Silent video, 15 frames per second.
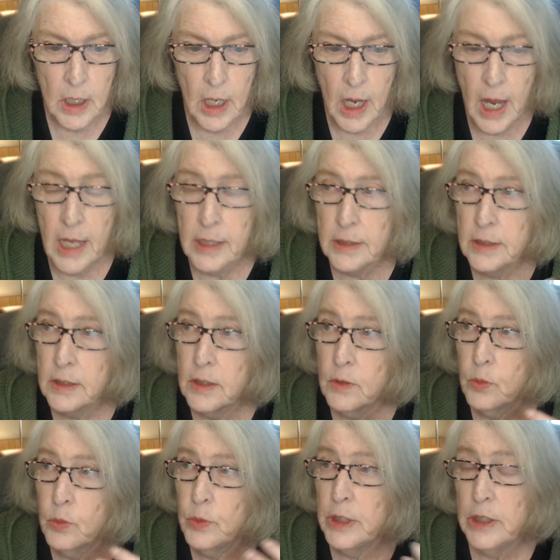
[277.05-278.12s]
And the
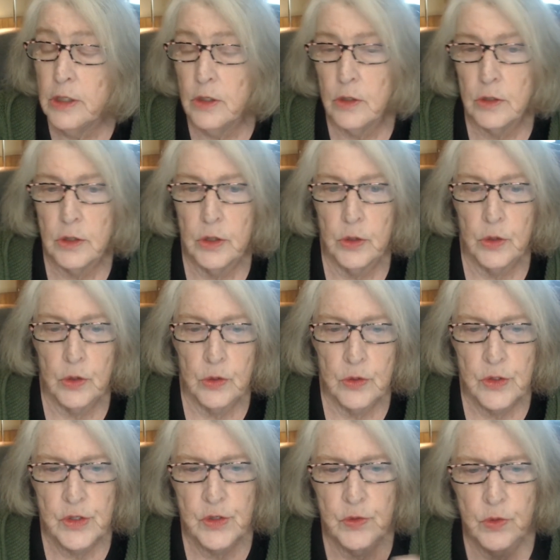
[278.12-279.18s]
reader
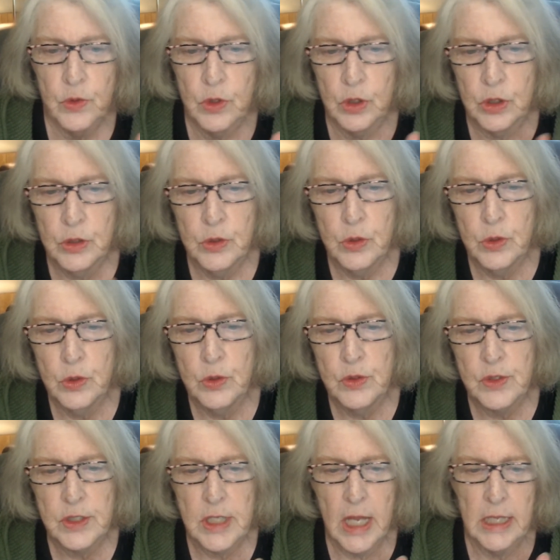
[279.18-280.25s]
learns through
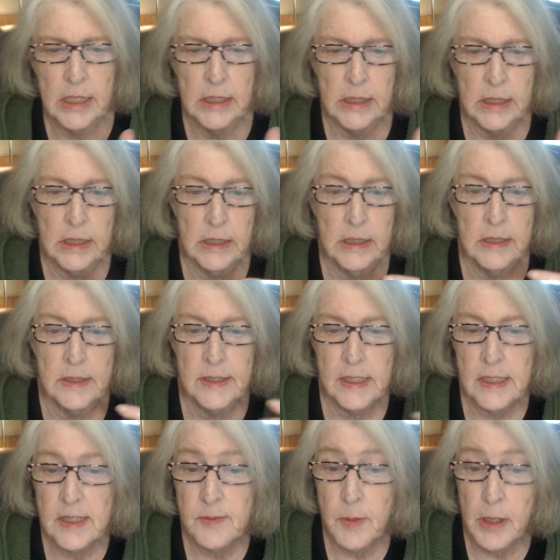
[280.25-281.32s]
clues and the
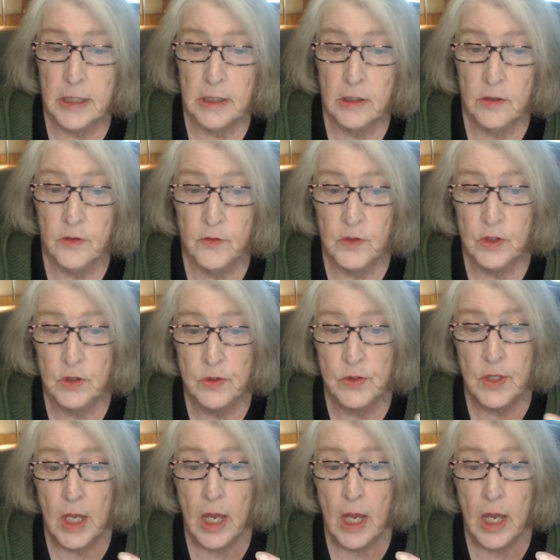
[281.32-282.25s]
suspect interviews